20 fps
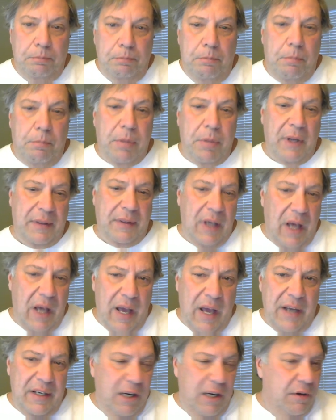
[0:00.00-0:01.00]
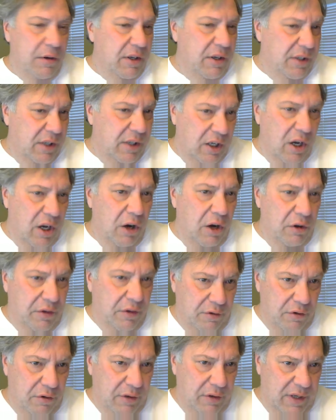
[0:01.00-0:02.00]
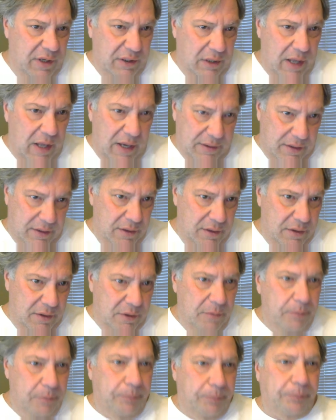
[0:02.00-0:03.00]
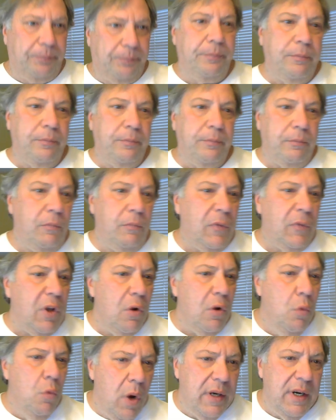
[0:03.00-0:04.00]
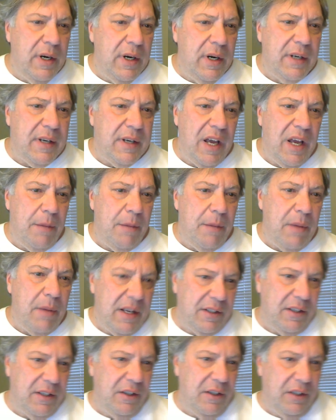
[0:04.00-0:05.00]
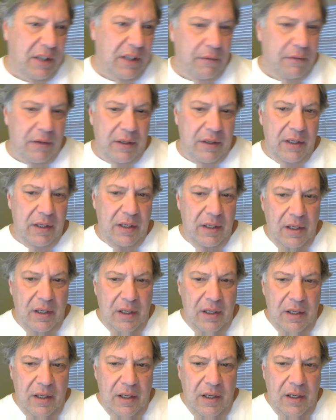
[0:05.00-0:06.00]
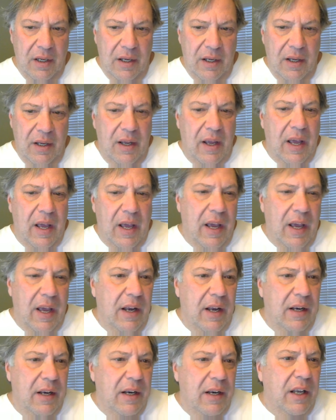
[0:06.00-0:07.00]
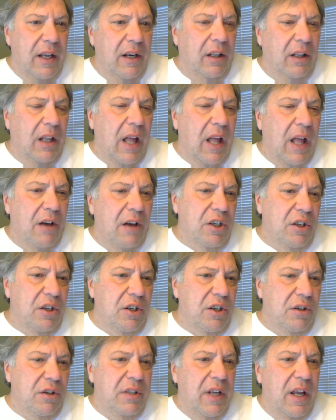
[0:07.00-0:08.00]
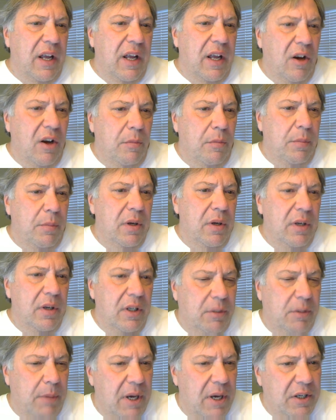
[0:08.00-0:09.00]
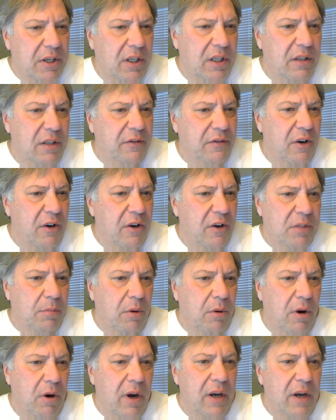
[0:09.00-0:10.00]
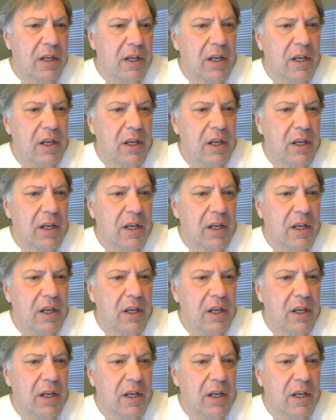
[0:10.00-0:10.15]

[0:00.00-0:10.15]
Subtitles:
But the idea is to go through these lessons one at a time as they're given, and it'll allow you to help, especially the first part,